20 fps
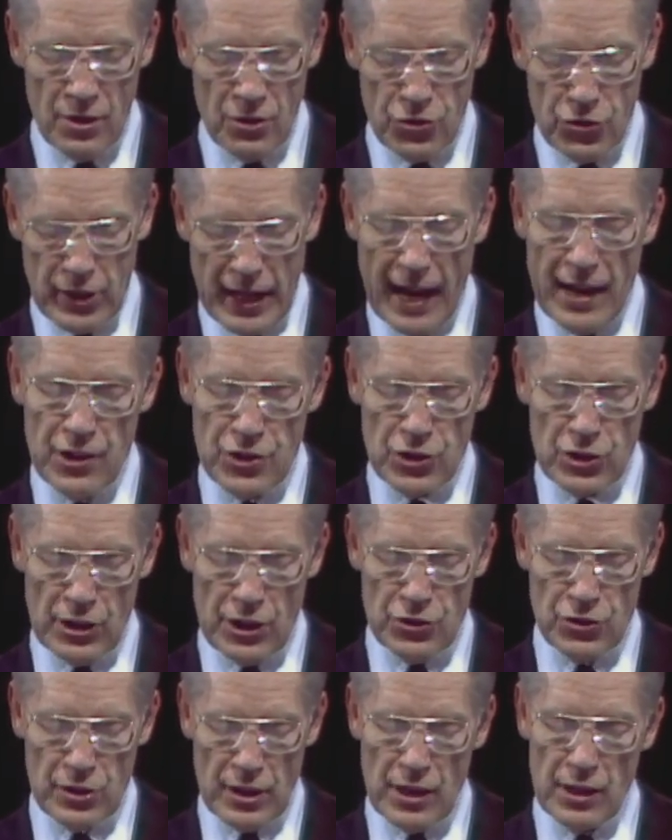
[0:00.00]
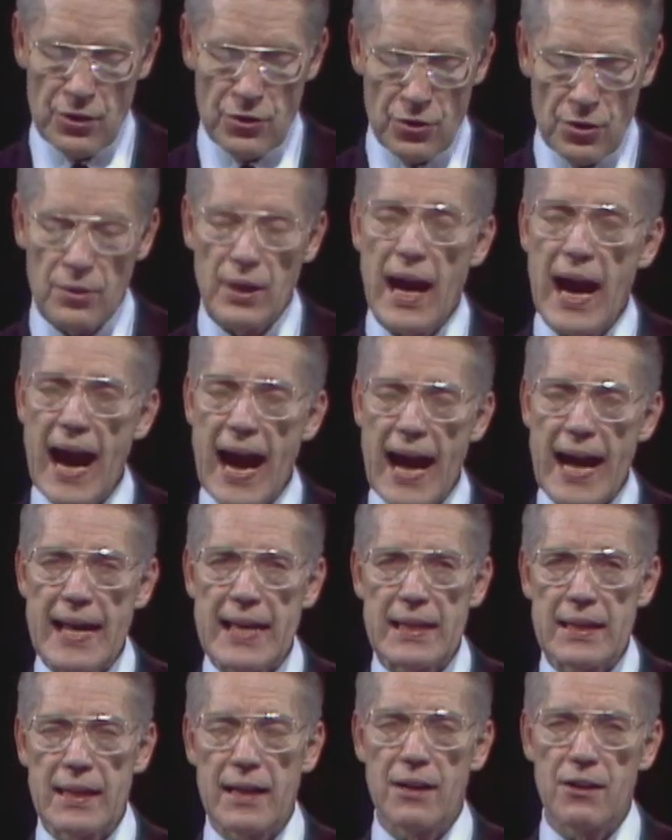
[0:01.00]
scarcely seek to
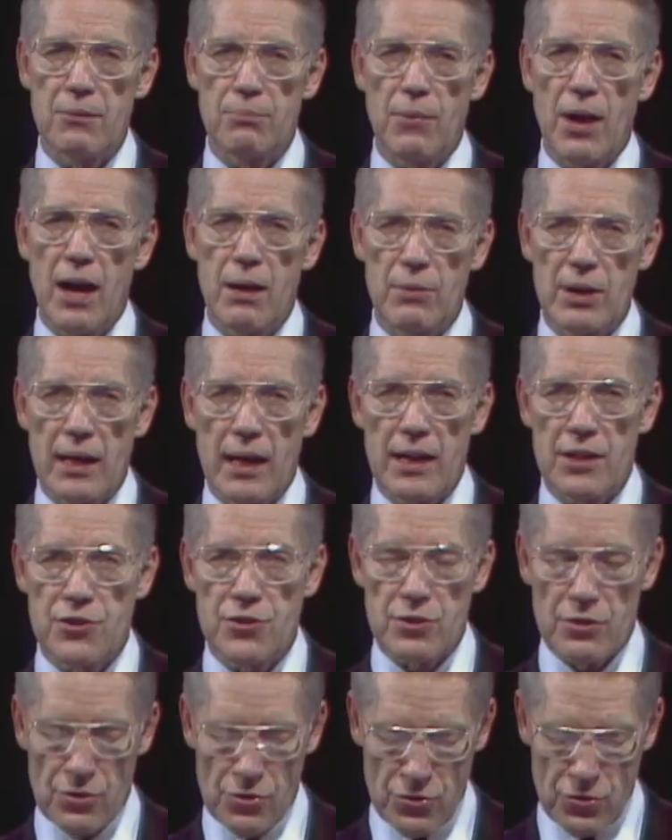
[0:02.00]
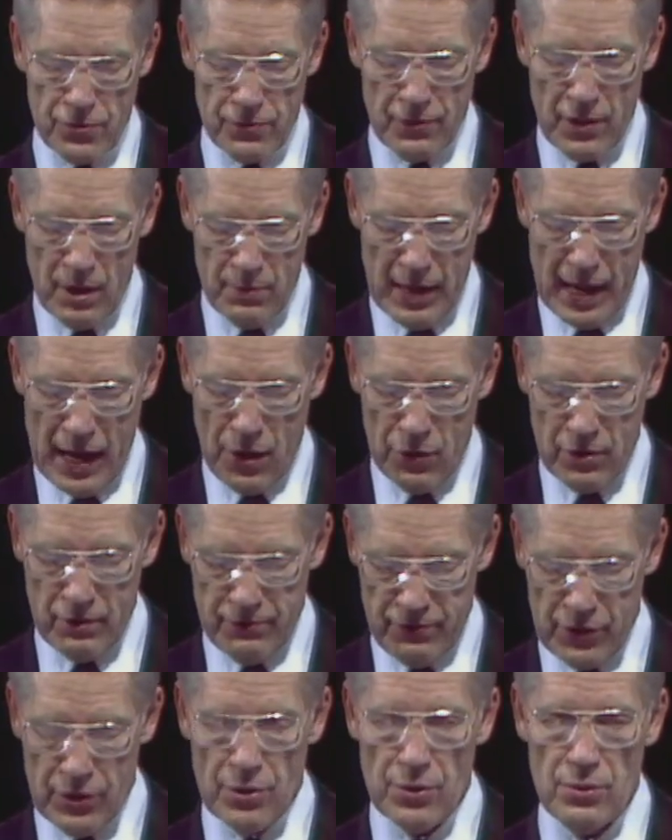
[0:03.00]
hide their abominations from our
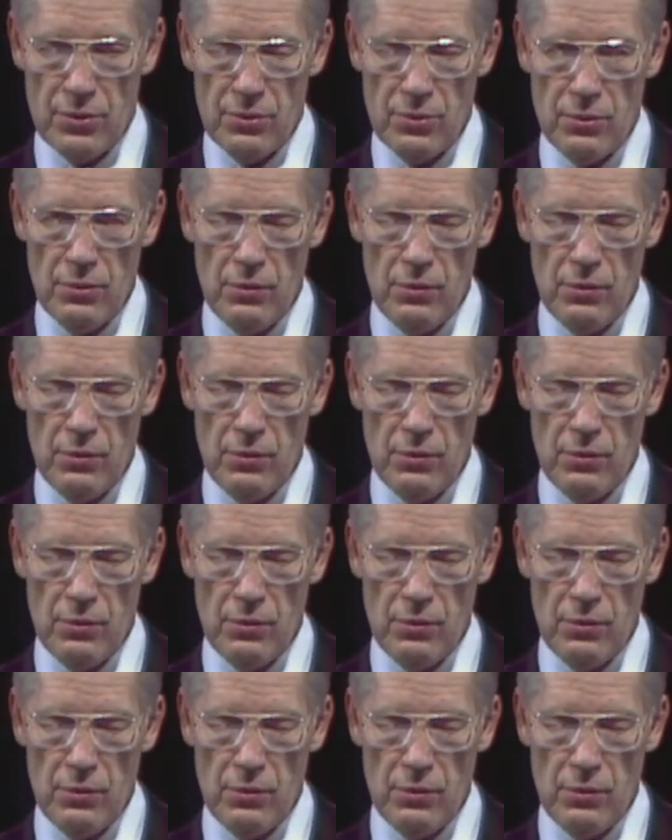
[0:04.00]
view.